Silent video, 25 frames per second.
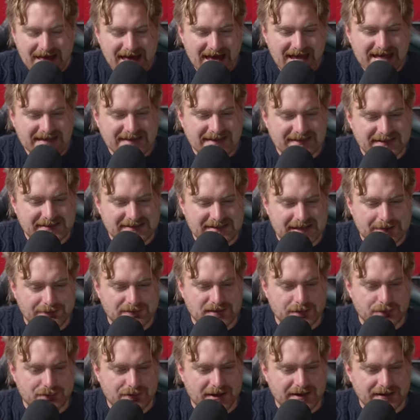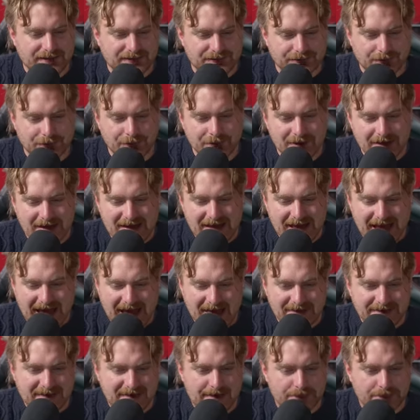in an attempt to break through and